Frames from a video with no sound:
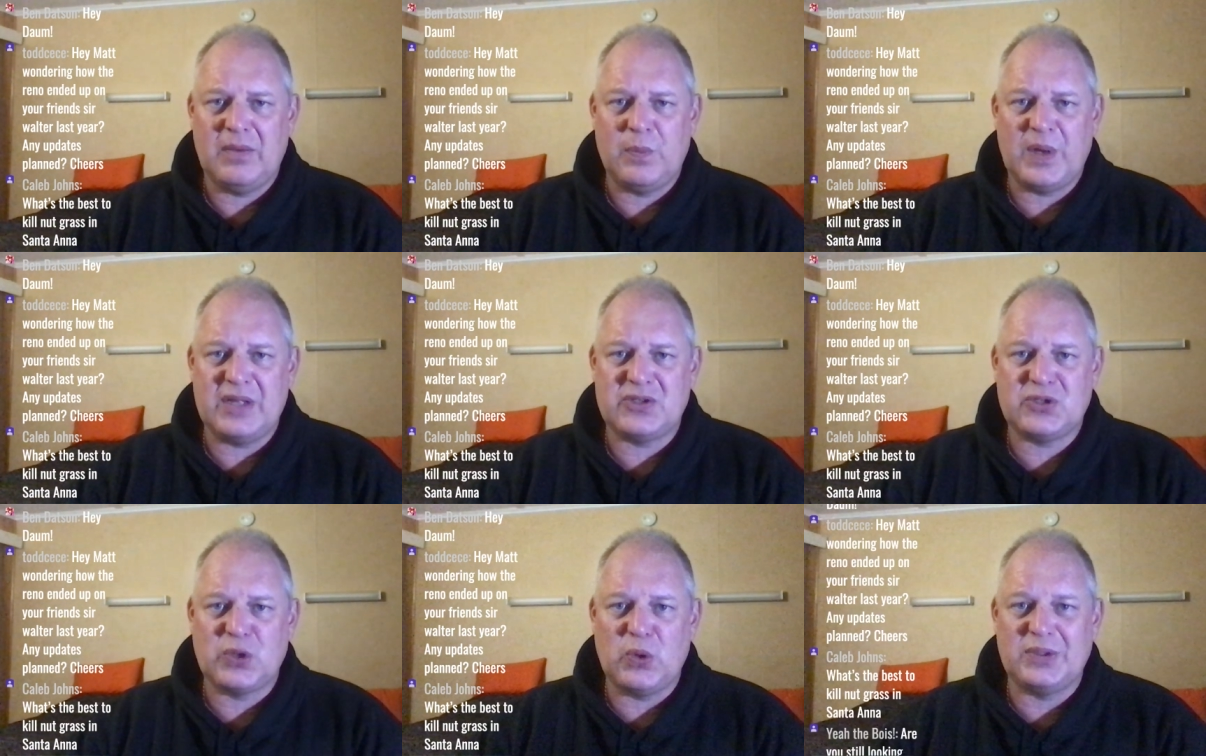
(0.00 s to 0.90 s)
we
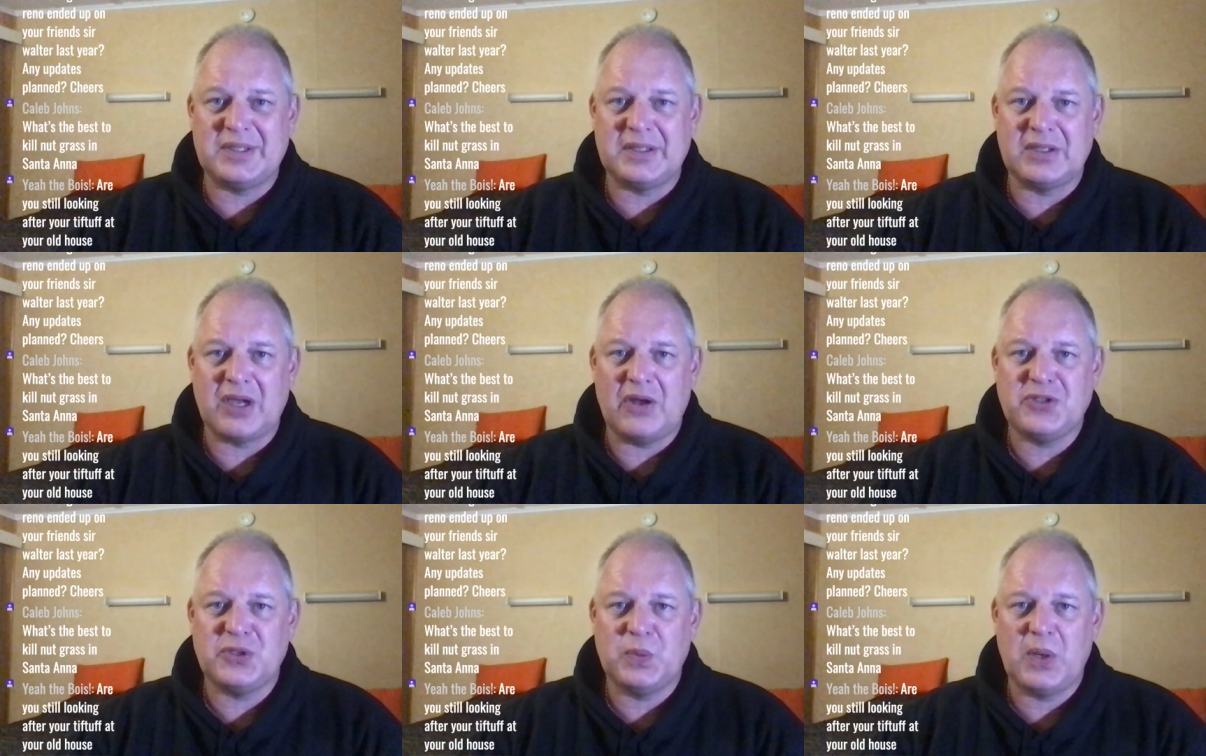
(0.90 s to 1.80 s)
installed didn't go
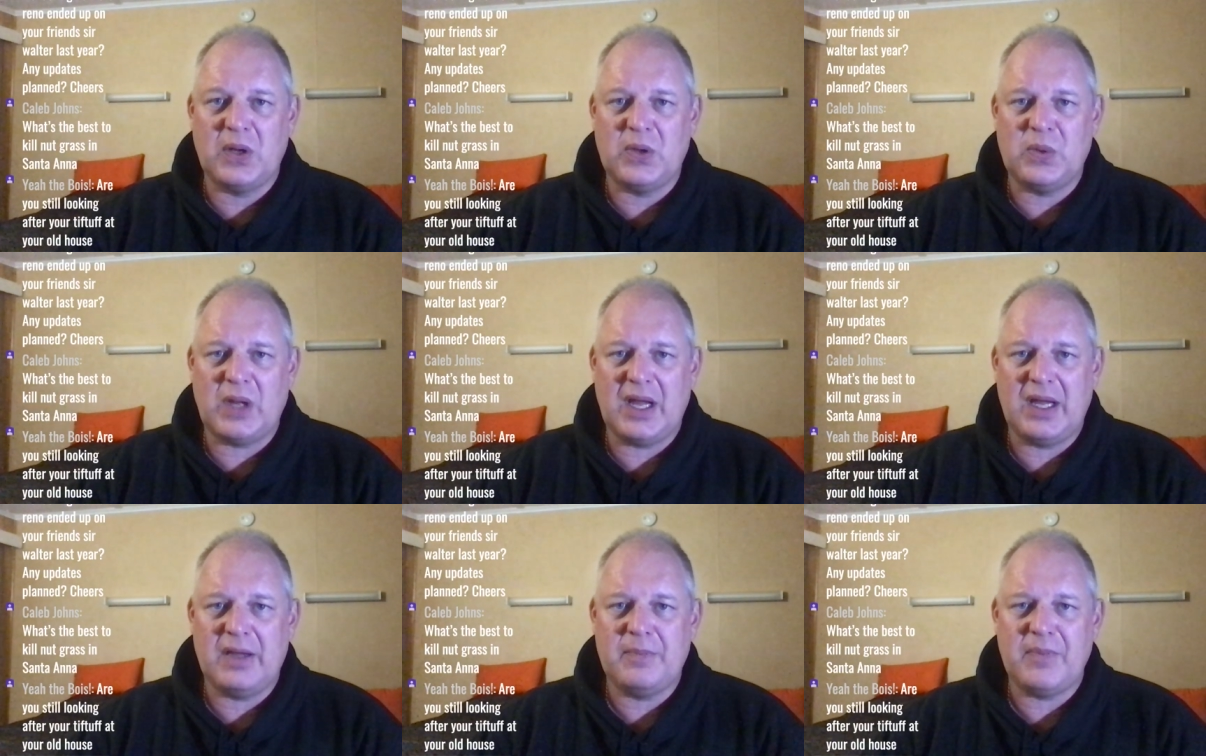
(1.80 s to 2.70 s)
too well,
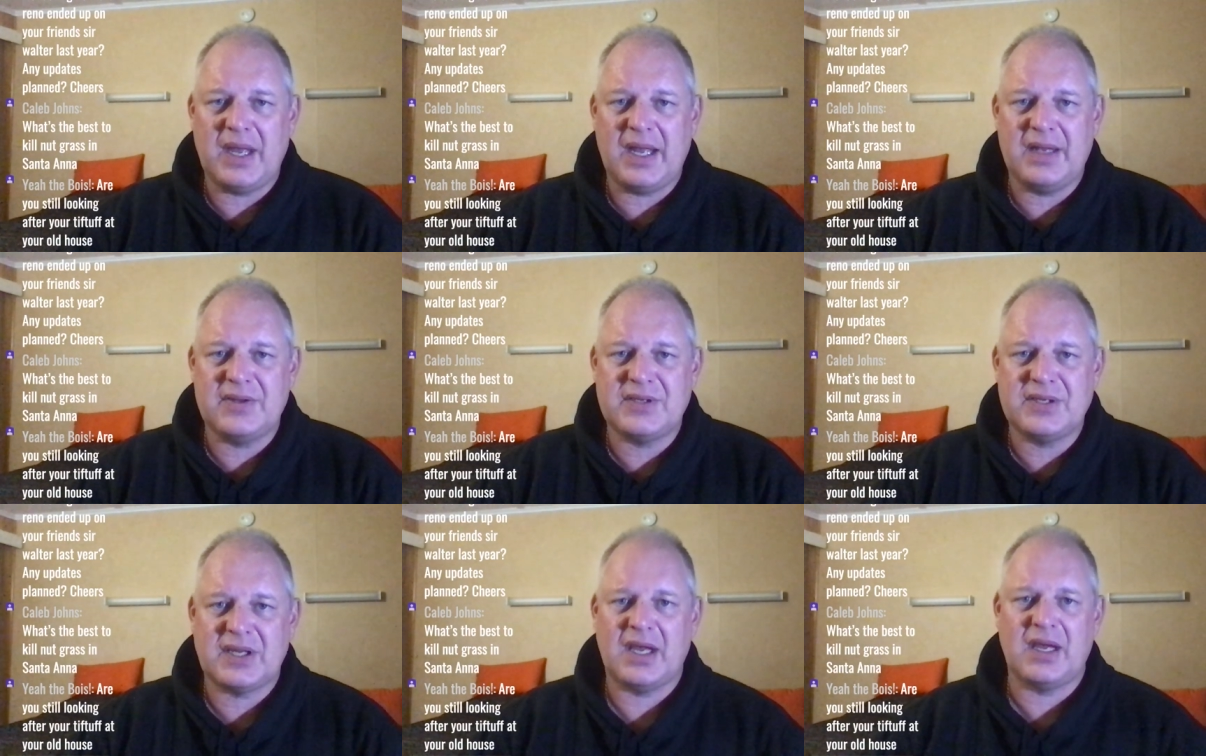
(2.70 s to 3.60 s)

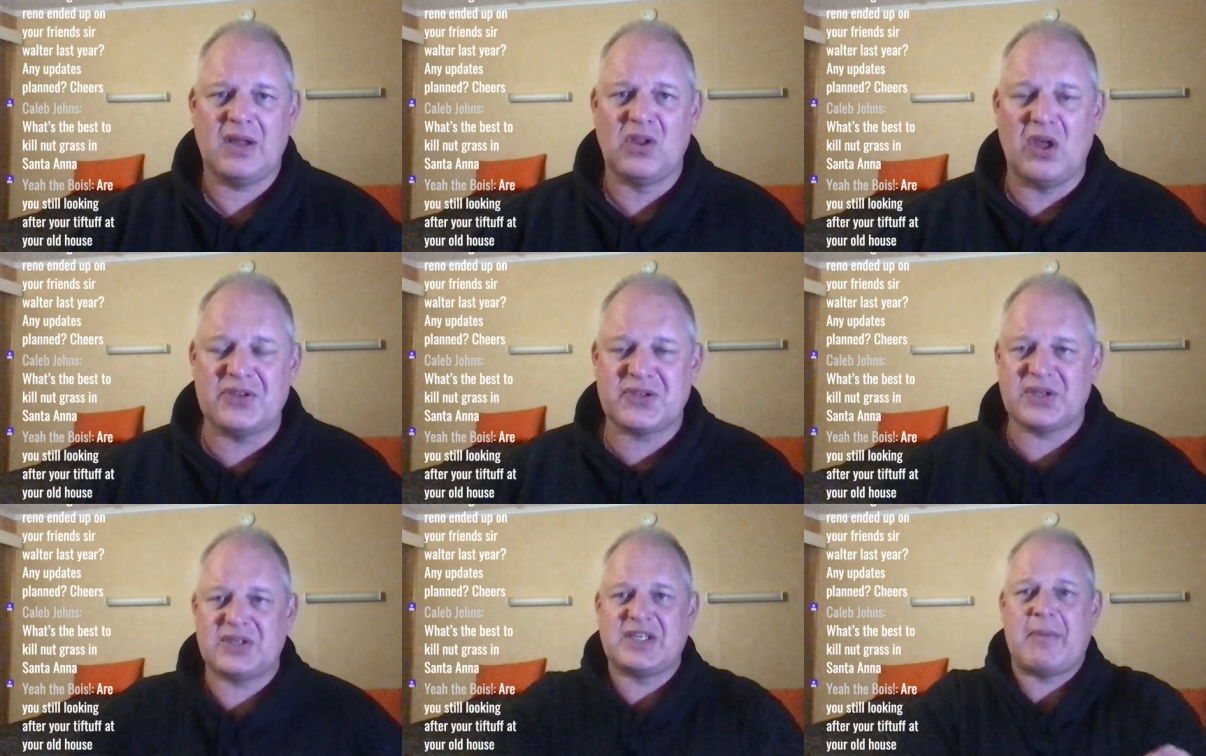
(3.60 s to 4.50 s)
and
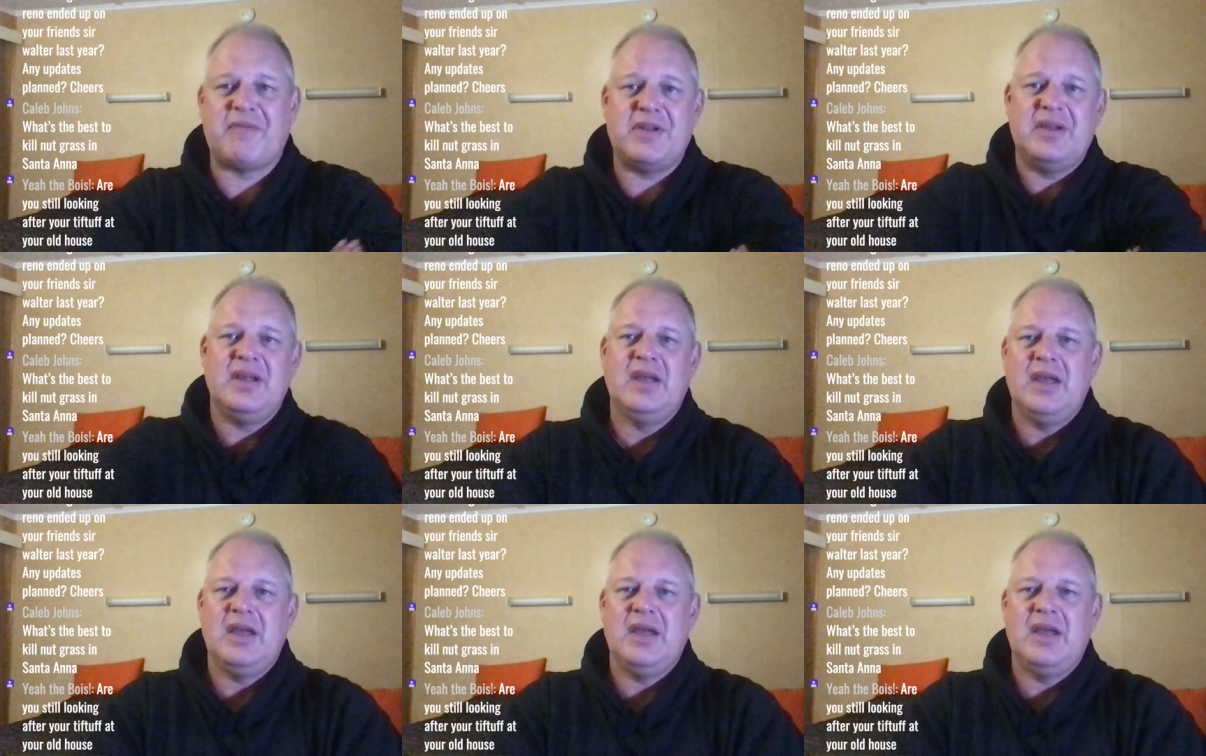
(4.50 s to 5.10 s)
lost some of it.